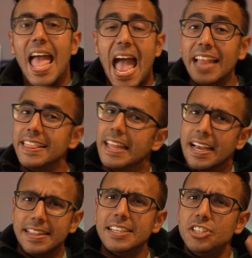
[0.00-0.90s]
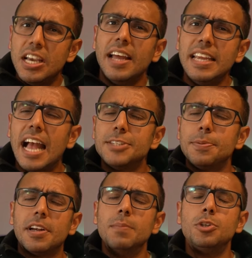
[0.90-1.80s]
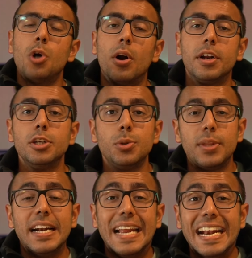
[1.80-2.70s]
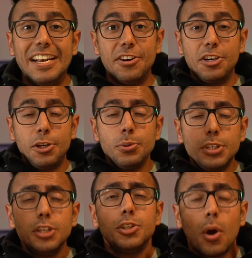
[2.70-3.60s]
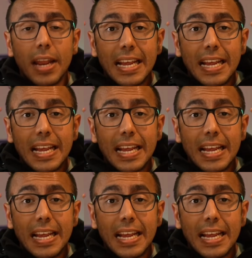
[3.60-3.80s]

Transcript: And the GRE has become shorter so that it reduces your